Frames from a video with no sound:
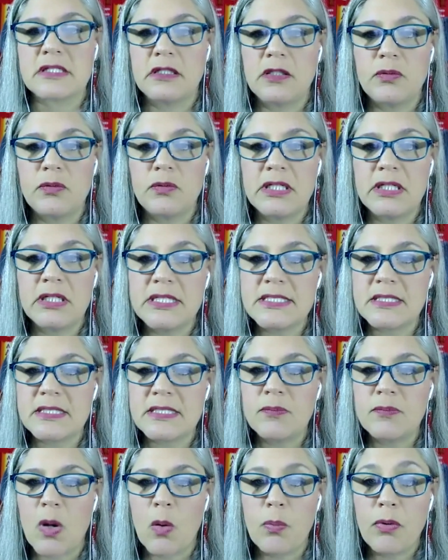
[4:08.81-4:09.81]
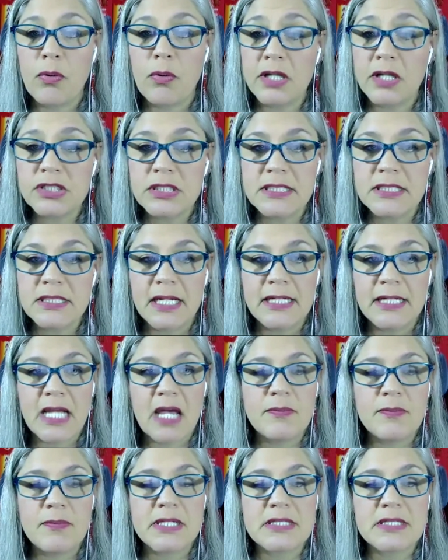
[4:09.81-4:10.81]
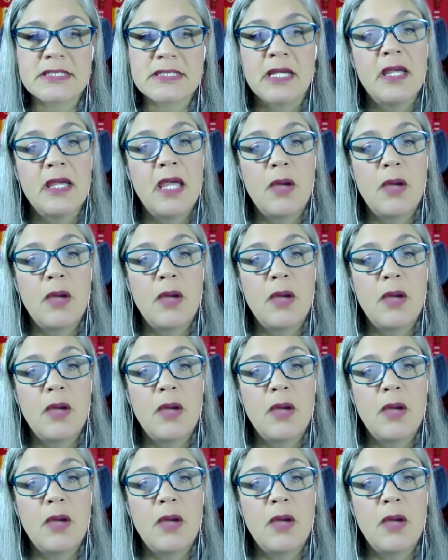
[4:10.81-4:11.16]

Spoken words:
colonialism, oppression dynamics,